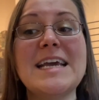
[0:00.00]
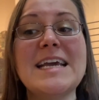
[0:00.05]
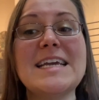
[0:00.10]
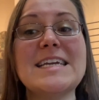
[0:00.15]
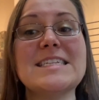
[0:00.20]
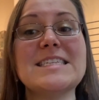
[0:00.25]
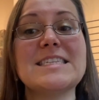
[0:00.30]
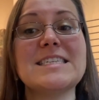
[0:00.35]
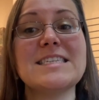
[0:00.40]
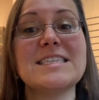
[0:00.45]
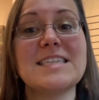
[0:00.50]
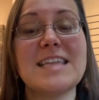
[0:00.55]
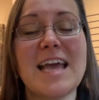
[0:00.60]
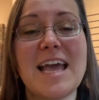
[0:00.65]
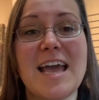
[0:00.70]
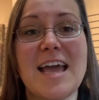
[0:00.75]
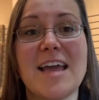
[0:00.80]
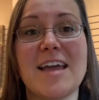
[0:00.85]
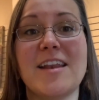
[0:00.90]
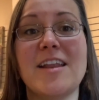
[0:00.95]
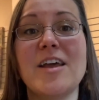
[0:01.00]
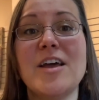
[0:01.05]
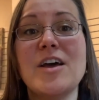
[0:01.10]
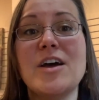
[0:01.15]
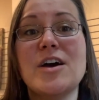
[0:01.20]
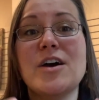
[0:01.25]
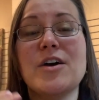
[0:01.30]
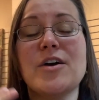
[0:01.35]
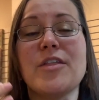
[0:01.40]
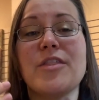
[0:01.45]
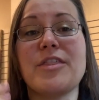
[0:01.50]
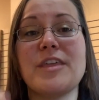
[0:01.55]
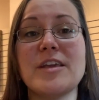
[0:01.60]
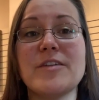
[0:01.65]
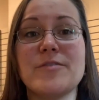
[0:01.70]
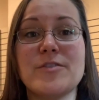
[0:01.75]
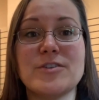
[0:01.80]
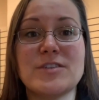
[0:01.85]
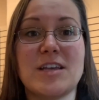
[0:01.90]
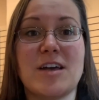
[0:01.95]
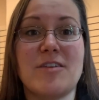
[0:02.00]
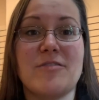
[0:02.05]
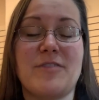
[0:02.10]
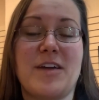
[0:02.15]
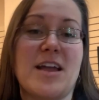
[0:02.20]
Instead, think of yourself